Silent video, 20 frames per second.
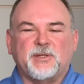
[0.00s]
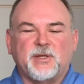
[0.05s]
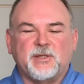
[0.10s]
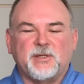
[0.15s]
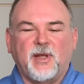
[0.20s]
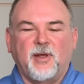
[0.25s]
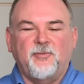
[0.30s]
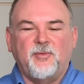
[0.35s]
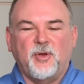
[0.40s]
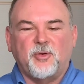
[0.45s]

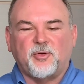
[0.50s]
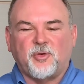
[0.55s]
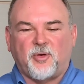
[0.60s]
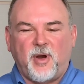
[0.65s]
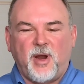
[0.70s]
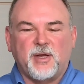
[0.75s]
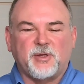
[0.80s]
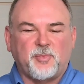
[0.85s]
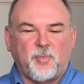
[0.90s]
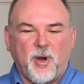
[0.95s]
is give you
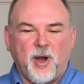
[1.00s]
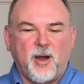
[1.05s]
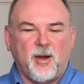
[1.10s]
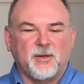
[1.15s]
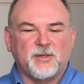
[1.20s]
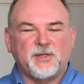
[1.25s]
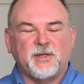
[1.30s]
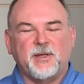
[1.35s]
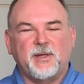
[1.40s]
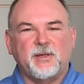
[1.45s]

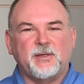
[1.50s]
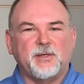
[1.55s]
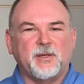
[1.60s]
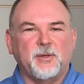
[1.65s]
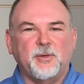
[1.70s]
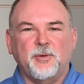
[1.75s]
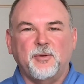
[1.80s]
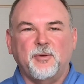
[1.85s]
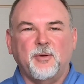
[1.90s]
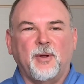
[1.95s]
transparency
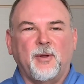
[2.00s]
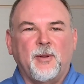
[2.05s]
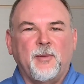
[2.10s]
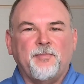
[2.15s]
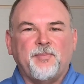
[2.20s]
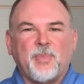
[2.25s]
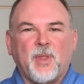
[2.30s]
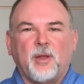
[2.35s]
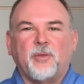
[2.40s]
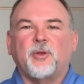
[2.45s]
to
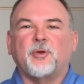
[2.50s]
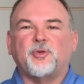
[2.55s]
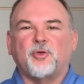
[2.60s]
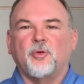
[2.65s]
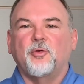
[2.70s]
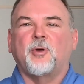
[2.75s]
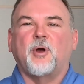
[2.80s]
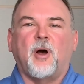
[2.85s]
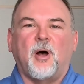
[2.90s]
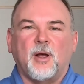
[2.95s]
the
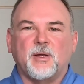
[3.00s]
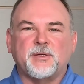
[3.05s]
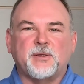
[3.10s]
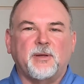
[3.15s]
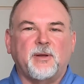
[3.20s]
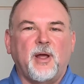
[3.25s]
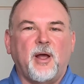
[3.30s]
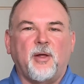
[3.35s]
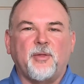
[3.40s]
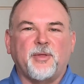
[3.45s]
true cost
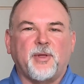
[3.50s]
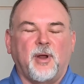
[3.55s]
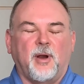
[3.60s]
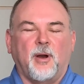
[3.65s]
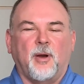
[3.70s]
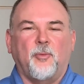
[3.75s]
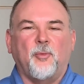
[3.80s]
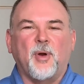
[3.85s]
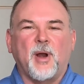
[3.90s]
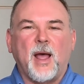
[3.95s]
in
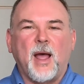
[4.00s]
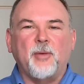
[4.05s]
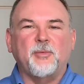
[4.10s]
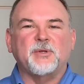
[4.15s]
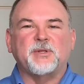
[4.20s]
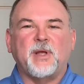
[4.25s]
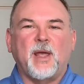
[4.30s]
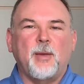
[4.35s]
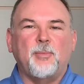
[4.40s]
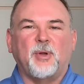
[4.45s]
healthcare. When I
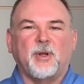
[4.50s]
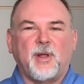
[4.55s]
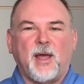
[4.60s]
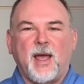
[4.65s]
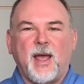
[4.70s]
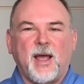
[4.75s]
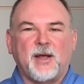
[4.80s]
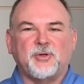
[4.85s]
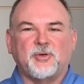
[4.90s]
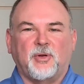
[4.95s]
was able to
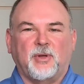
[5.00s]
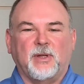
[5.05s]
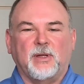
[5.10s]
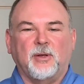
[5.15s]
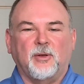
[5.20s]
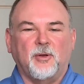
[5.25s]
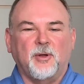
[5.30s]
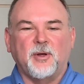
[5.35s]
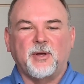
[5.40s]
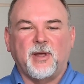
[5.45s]
actually
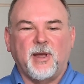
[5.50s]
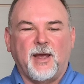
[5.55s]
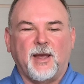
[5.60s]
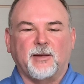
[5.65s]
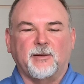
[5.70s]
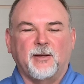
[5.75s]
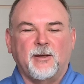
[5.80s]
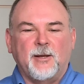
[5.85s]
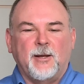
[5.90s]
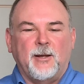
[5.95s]
look
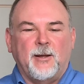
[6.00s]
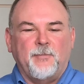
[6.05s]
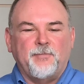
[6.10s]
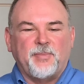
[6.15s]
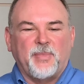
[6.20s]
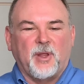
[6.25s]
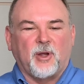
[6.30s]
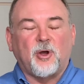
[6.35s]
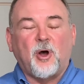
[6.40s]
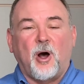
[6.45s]
at
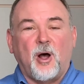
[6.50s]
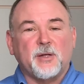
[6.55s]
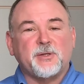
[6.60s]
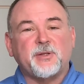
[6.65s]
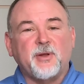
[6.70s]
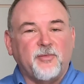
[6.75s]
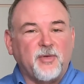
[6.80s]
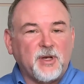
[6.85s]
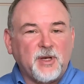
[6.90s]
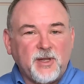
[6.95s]
the
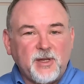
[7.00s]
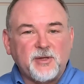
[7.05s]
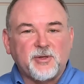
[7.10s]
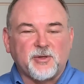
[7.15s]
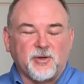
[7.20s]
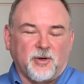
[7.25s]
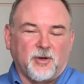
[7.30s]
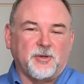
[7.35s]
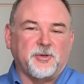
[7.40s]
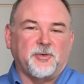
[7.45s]
cost of a knee
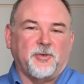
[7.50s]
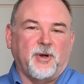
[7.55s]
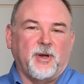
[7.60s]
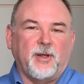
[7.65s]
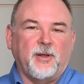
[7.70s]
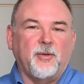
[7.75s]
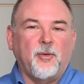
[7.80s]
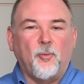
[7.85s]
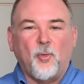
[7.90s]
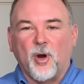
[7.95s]

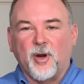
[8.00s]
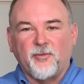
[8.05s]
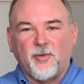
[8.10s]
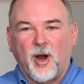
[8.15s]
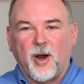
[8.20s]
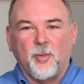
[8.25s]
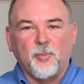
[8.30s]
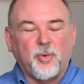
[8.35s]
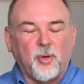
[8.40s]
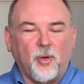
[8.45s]
surgery. One of
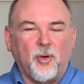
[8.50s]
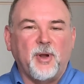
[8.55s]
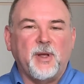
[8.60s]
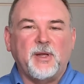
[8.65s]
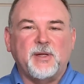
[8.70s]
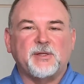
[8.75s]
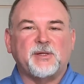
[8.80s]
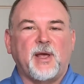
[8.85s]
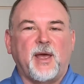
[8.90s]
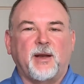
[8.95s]
our
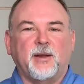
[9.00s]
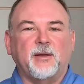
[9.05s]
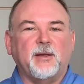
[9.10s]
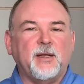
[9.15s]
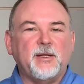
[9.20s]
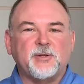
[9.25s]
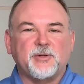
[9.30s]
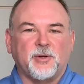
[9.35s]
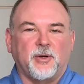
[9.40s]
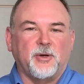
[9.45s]
employees had a
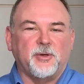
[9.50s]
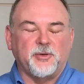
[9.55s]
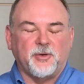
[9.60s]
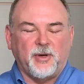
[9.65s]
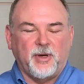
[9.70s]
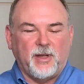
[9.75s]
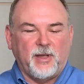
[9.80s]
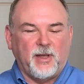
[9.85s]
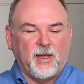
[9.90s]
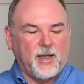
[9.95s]
knee
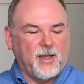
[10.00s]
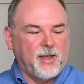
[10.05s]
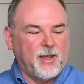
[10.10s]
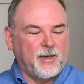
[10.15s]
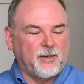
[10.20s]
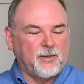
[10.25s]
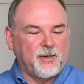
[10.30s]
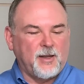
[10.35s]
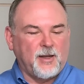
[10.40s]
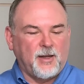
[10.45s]
surgery,
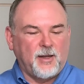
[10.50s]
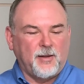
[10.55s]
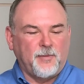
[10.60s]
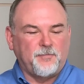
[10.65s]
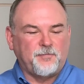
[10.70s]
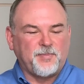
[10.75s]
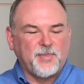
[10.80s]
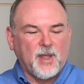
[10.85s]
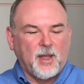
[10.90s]
and